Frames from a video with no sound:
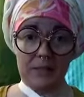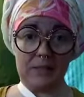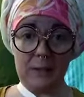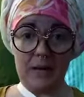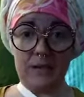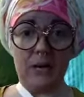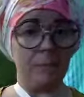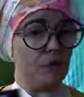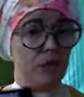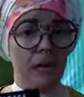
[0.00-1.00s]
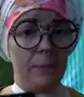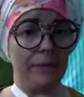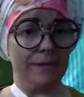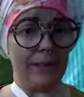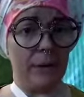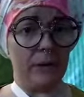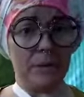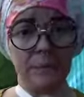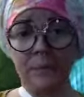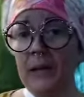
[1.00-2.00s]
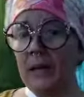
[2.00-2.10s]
and smash it up, just a couple of flowers.